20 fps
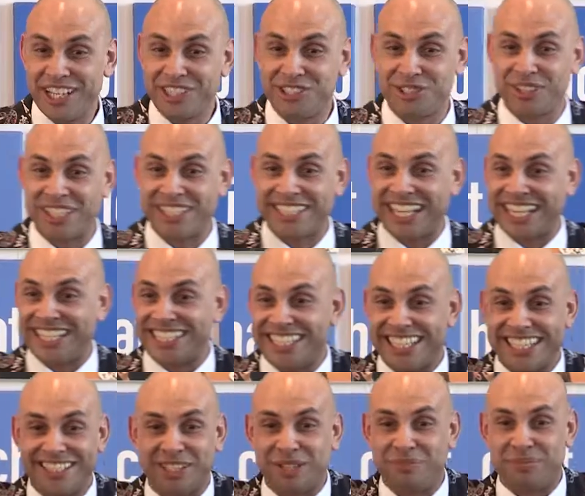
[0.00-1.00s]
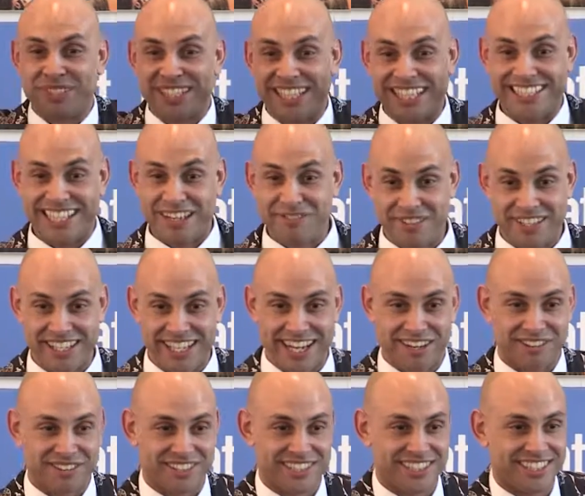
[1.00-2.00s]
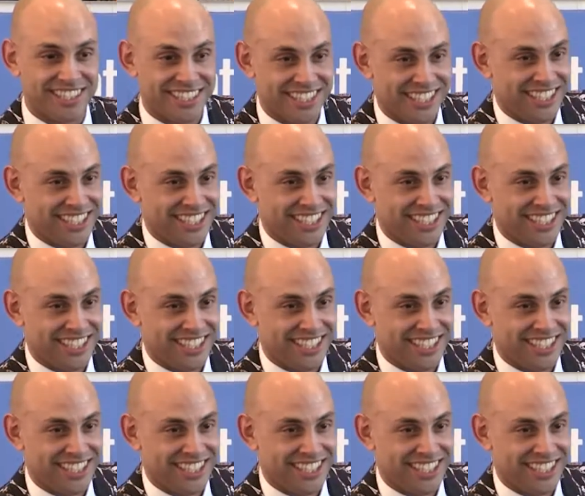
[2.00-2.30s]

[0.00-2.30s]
a joint tenancy supersedes everything else.